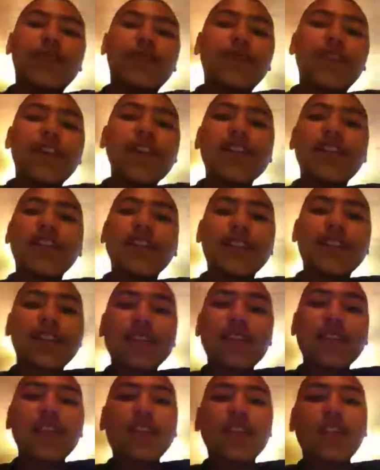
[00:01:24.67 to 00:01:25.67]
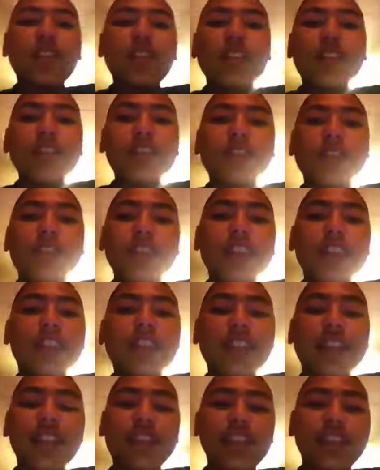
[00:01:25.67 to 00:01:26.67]
of fun. You can do
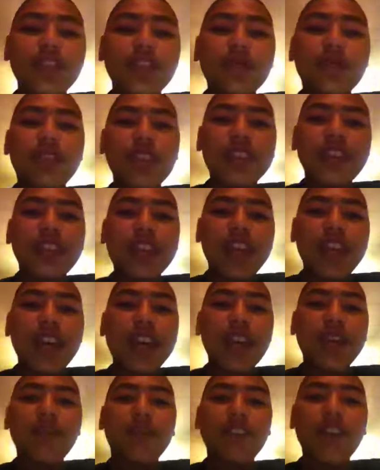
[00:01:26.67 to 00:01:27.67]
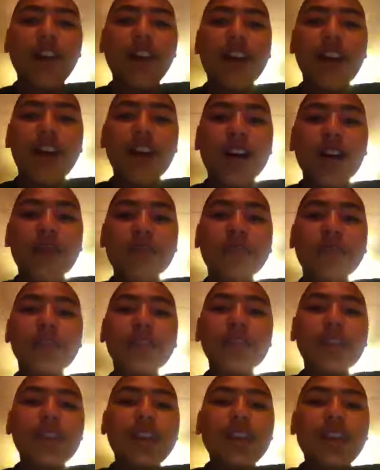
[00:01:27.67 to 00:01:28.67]
anything that you want in the game. Rob,
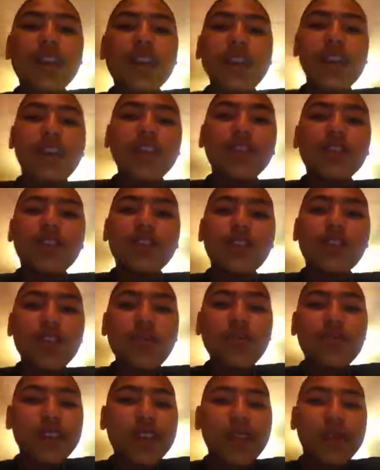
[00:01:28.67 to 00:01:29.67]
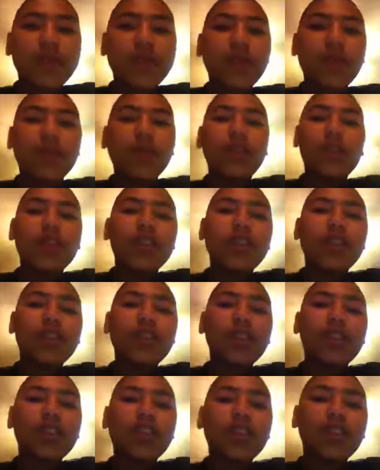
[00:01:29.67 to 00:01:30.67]
shoot people,
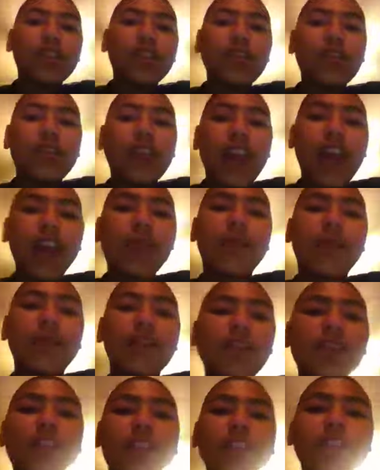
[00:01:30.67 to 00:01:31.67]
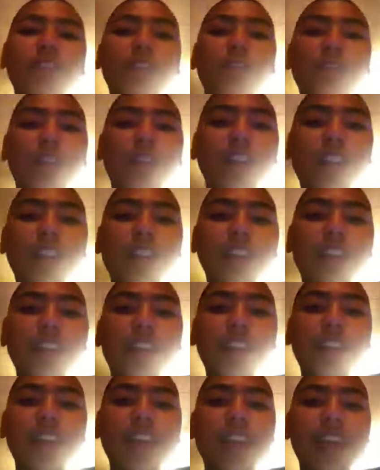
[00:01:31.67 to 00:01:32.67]
you name it, you can do it
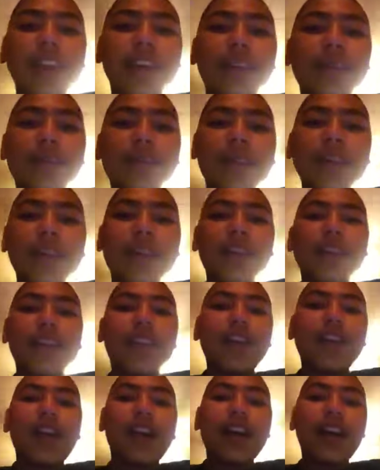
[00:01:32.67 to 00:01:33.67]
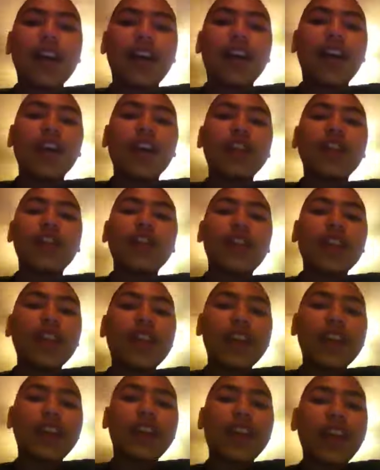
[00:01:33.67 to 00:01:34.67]
in the game. I encourage you to
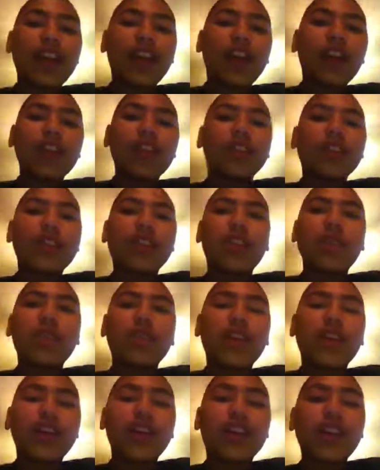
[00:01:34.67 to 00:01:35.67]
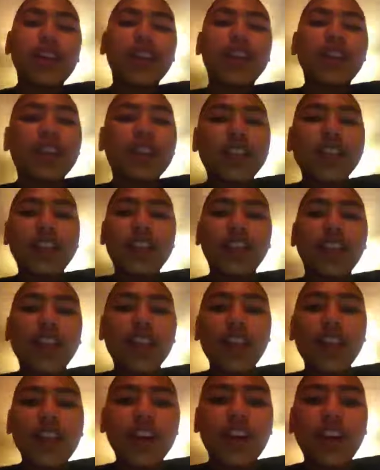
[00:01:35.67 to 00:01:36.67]
get that also because it's
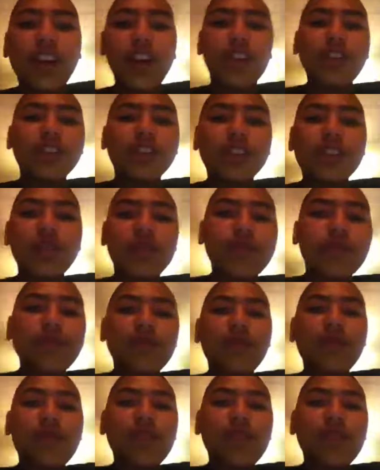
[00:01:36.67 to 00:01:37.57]
like awesome.